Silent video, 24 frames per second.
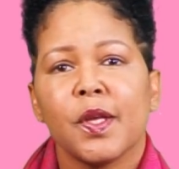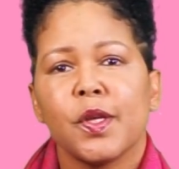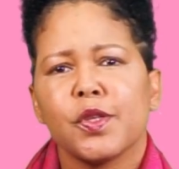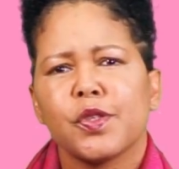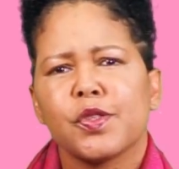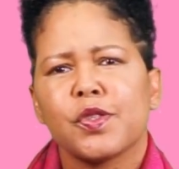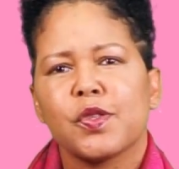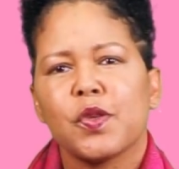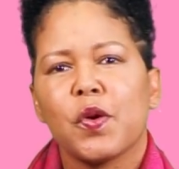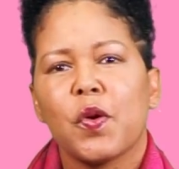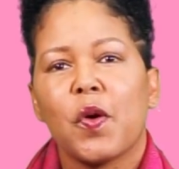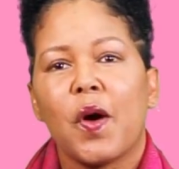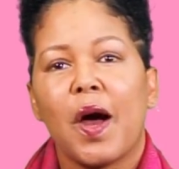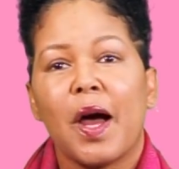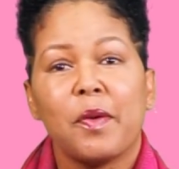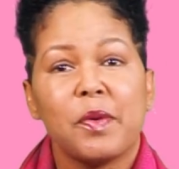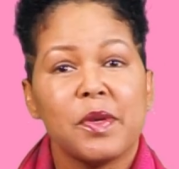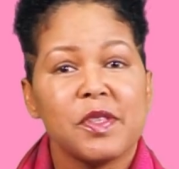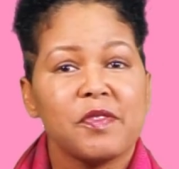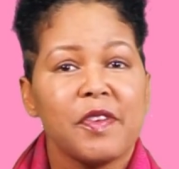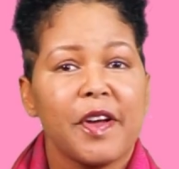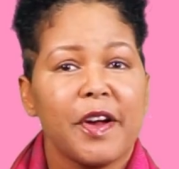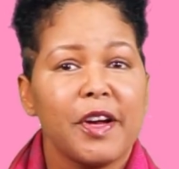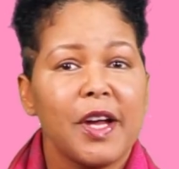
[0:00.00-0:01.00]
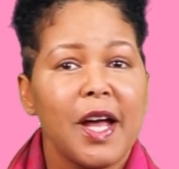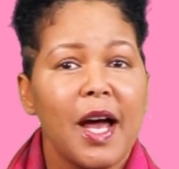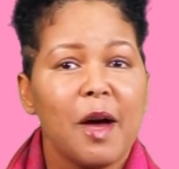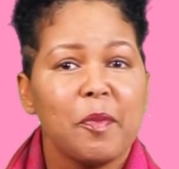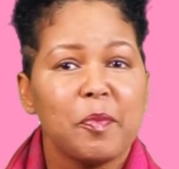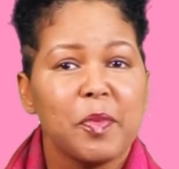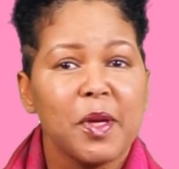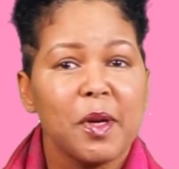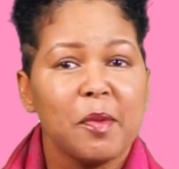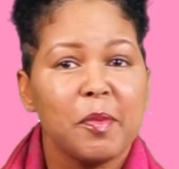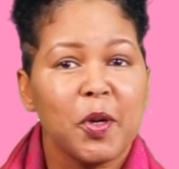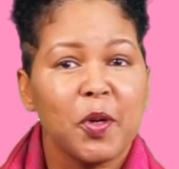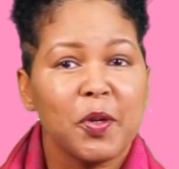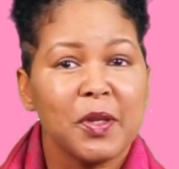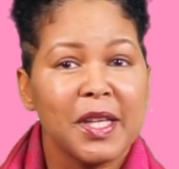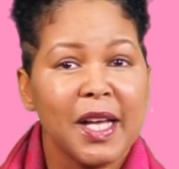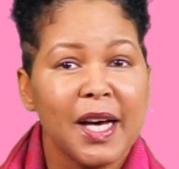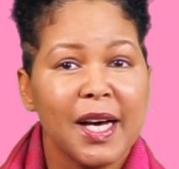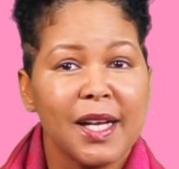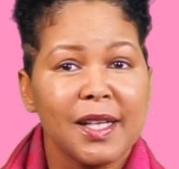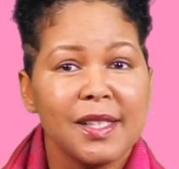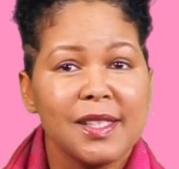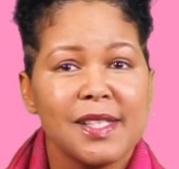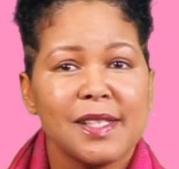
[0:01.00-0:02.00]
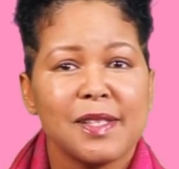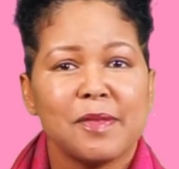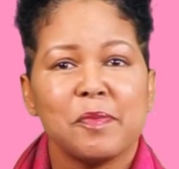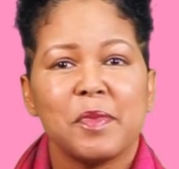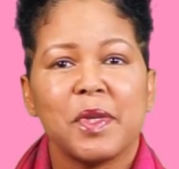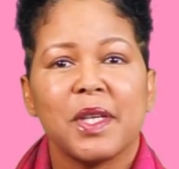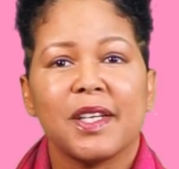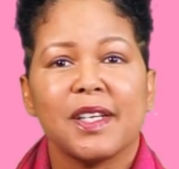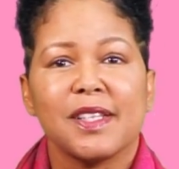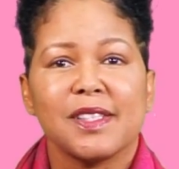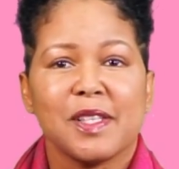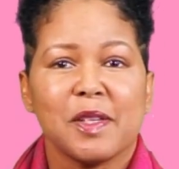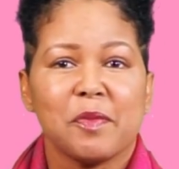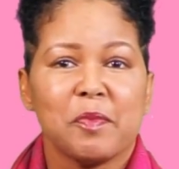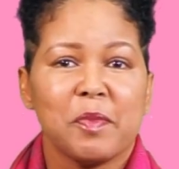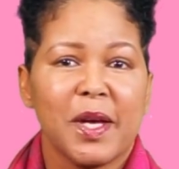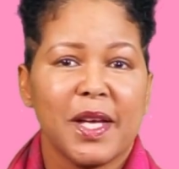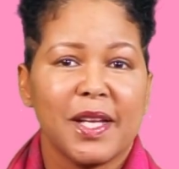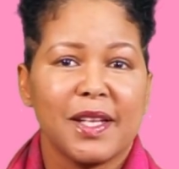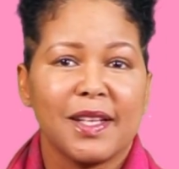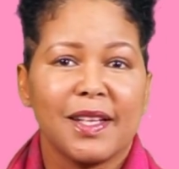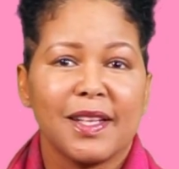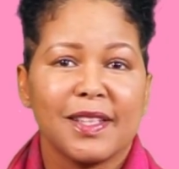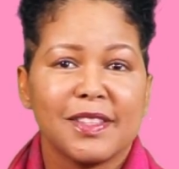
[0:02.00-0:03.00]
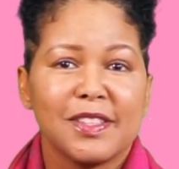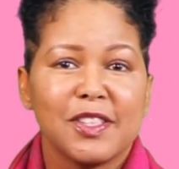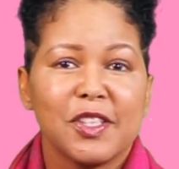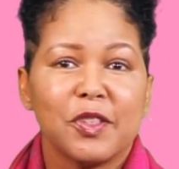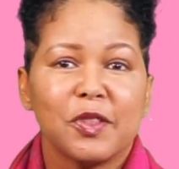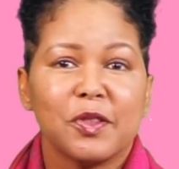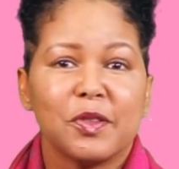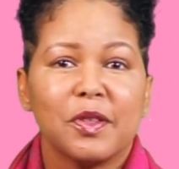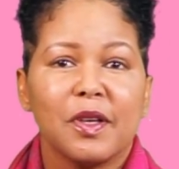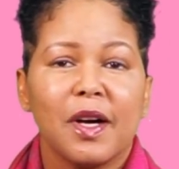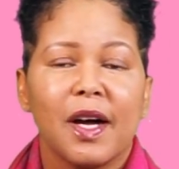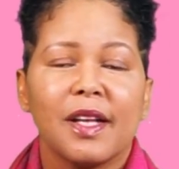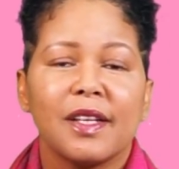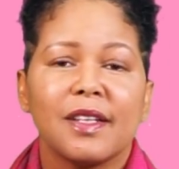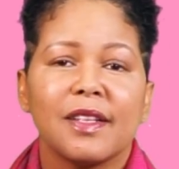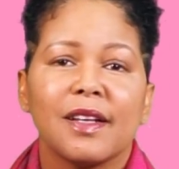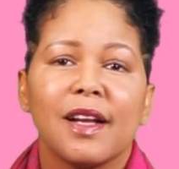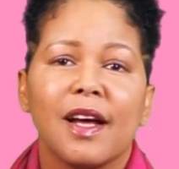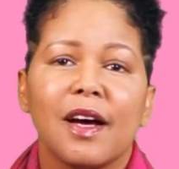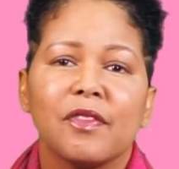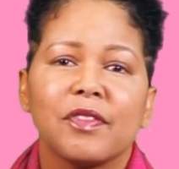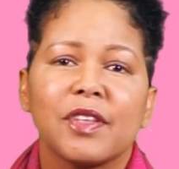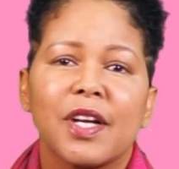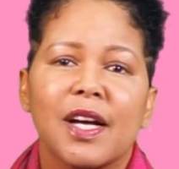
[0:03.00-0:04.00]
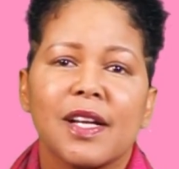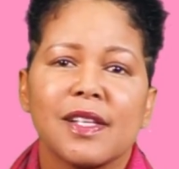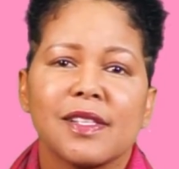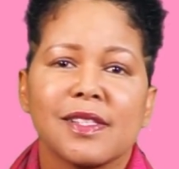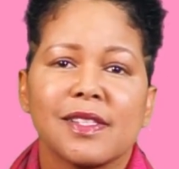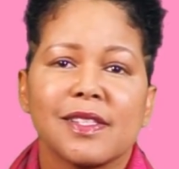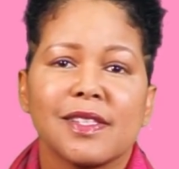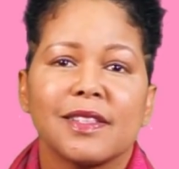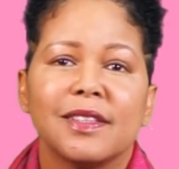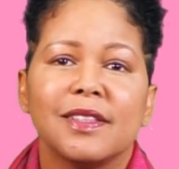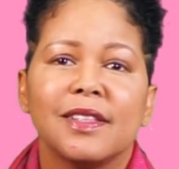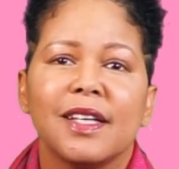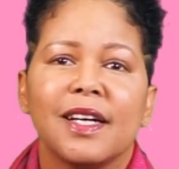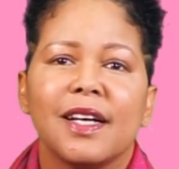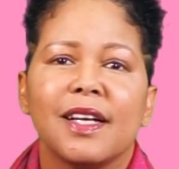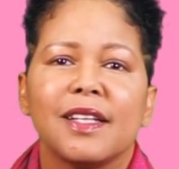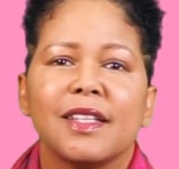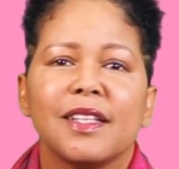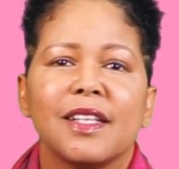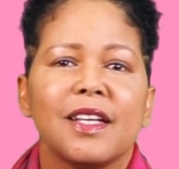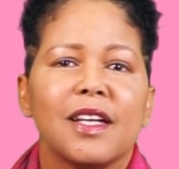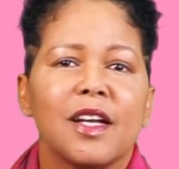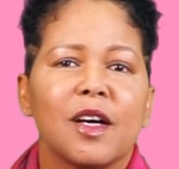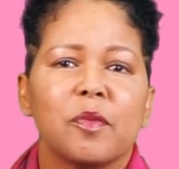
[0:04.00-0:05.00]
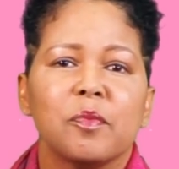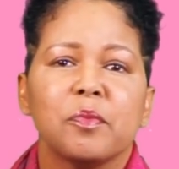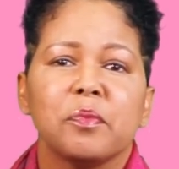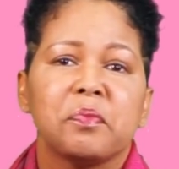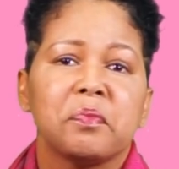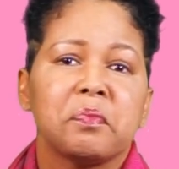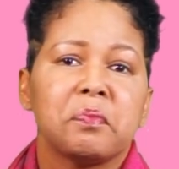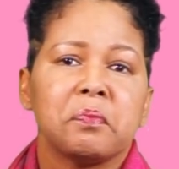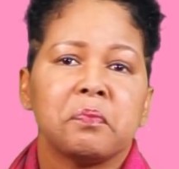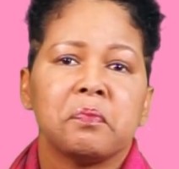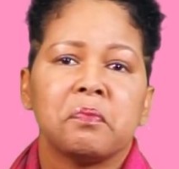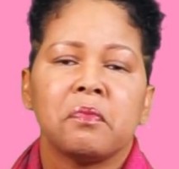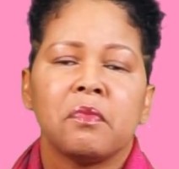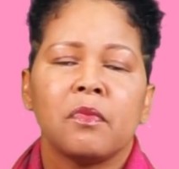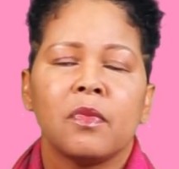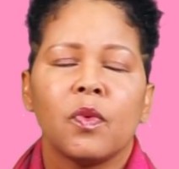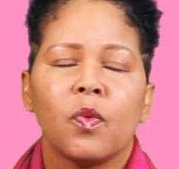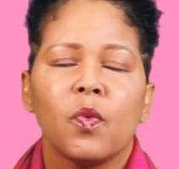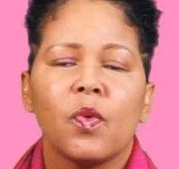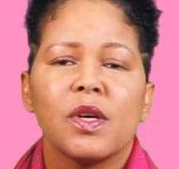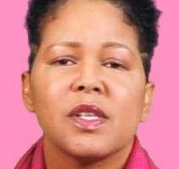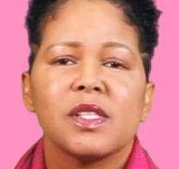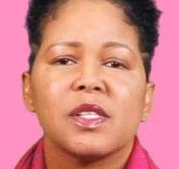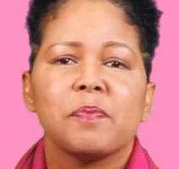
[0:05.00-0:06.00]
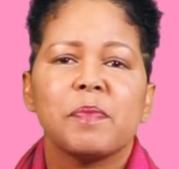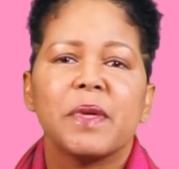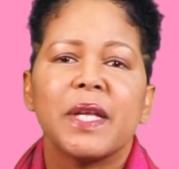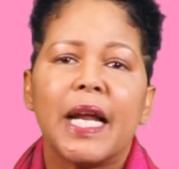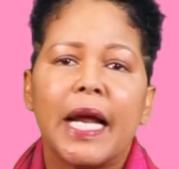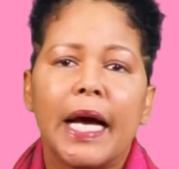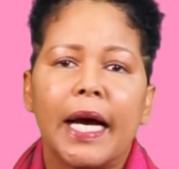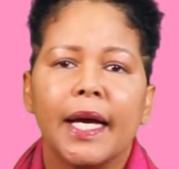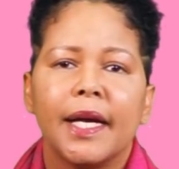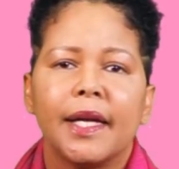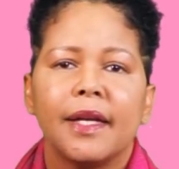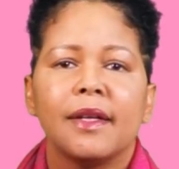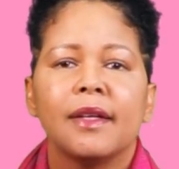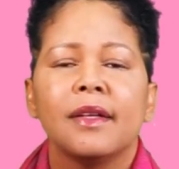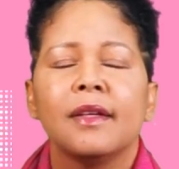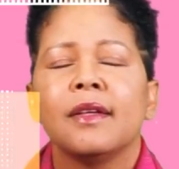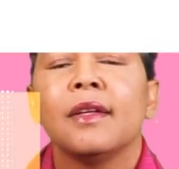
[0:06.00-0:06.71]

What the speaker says: So I was very happy about that because it meant that, you know, I didn't have cancer and the lump was benign.